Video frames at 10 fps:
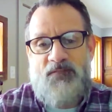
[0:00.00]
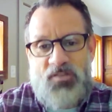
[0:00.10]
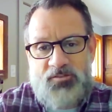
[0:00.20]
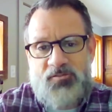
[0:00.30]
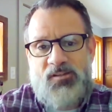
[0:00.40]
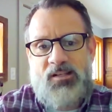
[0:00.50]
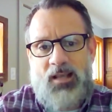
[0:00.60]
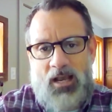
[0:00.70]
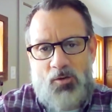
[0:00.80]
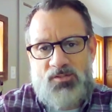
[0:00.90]
50
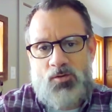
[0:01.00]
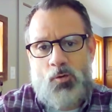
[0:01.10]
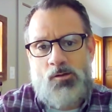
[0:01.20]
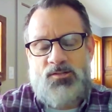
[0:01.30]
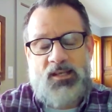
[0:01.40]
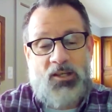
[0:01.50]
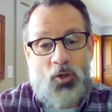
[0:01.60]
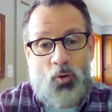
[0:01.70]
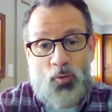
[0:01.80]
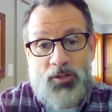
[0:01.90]
households
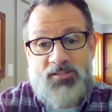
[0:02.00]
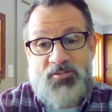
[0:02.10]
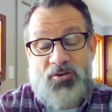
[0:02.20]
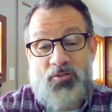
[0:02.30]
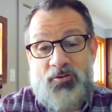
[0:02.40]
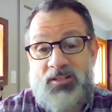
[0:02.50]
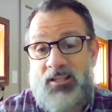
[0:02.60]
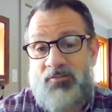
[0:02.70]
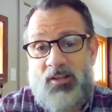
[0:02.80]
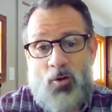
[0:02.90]
increased their
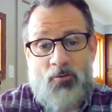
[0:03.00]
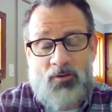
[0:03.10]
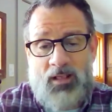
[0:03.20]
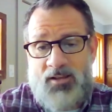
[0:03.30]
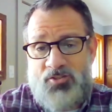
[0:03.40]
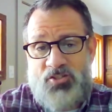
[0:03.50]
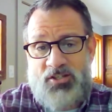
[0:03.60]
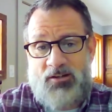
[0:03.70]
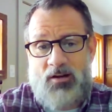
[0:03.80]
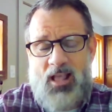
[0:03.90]
giving over last
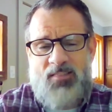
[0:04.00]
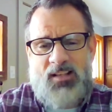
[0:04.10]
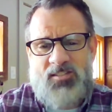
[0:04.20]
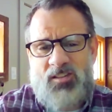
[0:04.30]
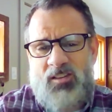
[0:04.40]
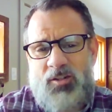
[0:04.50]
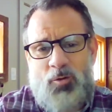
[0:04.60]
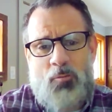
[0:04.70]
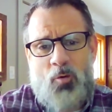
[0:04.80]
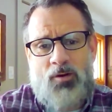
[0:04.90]
year. That's a
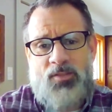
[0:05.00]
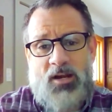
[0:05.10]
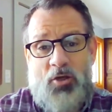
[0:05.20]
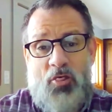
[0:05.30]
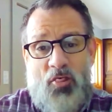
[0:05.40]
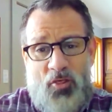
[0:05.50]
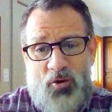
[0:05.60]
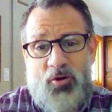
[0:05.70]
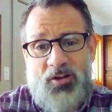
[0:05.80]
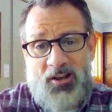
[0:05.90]
little more than a
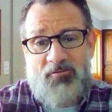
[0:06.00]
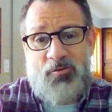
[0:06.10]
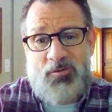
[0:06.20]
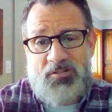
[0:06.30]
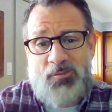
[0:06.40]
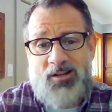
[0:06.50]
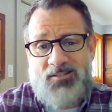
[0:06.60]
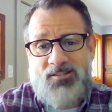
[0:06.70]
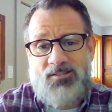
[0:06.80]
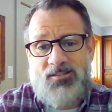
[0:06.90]
third of the
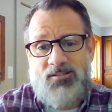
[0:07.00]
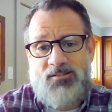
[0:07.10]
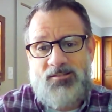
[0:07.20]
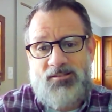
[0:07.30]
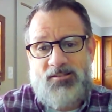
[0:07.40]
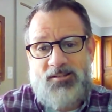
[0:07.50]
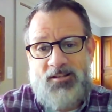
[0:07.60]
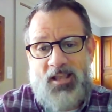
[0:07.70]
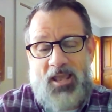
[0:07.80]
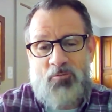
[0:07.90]
responses.
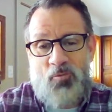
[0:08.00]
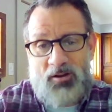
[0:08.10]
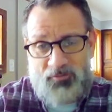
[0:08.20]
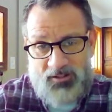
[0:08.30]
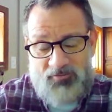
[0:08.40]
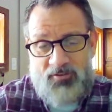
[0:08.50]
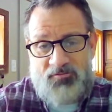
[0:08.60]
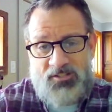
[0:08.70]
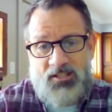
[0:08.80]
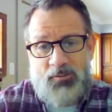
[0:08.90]
And roughly
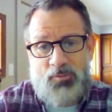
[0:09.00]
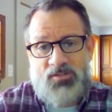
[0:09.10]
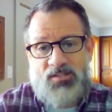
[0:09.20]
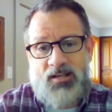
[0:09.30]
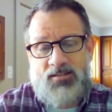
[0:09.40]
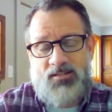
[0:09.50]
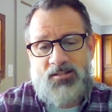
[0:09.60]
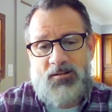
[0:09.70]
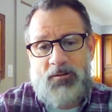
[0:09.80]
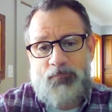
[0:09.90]
15%
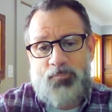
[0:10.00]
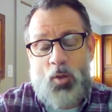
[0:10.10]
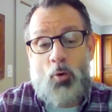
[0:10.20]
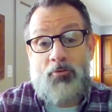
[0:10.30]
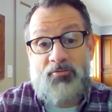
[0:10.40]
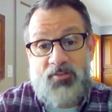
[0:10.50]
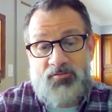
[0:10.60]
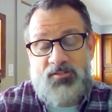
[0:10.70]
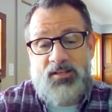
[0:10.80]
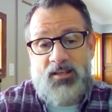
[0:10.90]
or
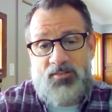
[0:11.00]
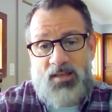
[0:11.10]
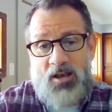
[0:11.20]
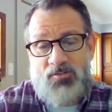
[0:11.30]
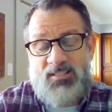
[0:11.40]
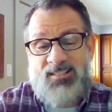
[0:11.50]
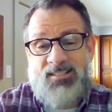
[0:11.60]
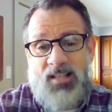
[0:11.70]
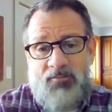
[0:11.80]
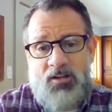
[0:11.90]

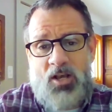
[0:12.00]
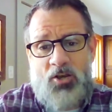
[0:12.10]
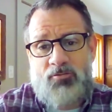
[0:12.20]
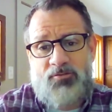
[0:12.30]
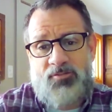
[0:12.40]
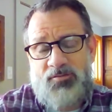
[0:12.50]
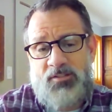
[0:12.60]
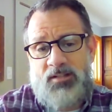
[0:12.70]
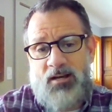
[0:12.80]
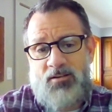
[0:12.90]

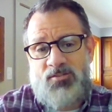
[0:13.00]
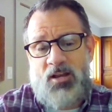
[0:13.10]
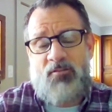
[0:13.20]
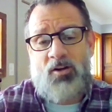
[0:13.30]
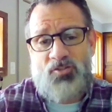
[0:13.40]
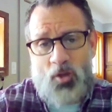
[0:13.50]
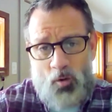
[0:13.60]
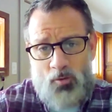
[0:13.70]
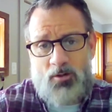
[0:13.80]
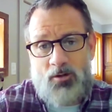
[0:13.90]
$58,750 of our
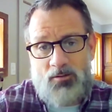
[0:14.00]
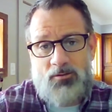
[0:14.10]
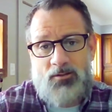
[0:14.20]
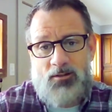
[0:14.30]
total